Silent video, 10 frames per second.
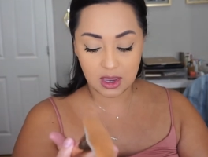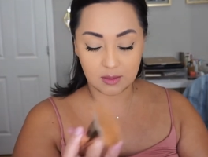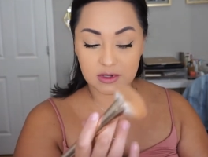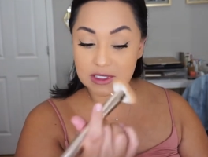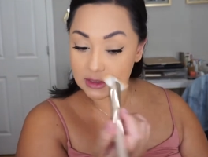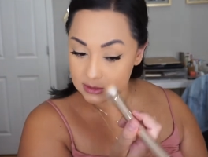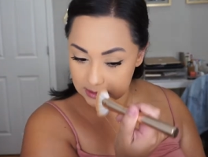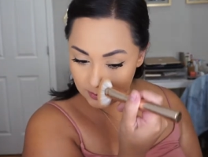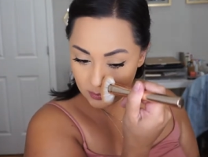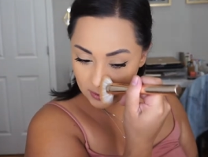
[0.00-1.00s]
I'm gonna take the
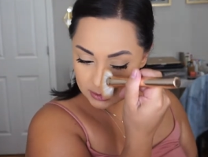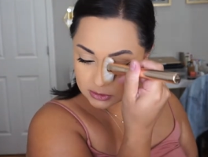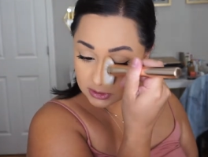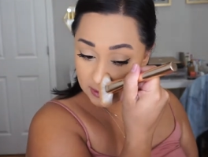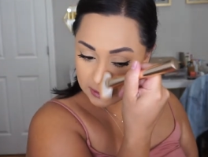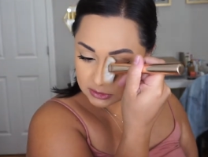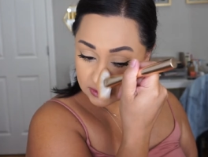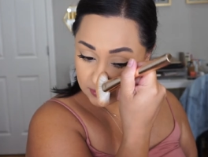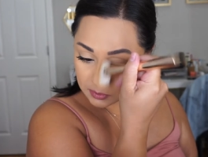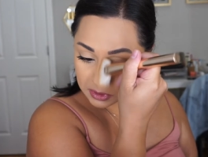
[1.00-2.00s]
same brush and then
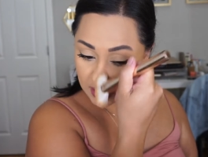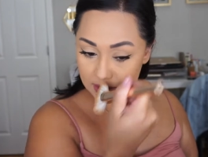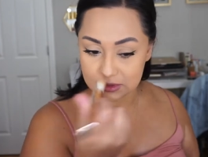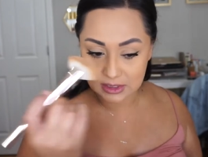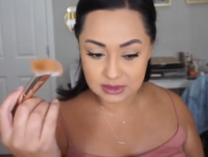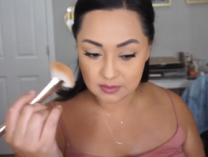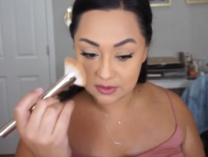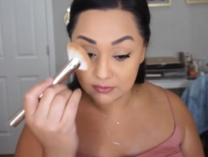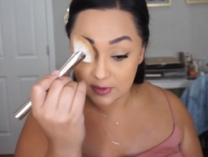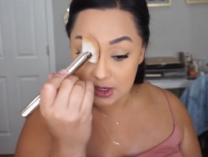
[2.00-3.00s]
just run it on the sides of
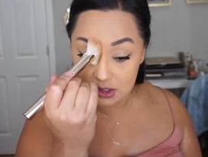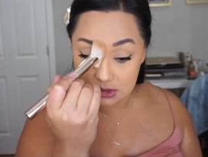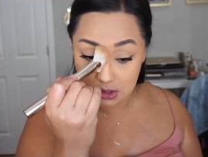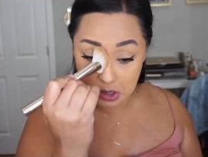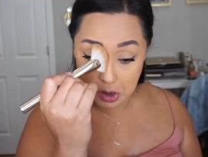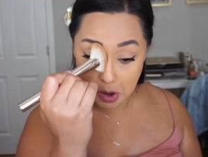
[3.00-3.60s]
my face,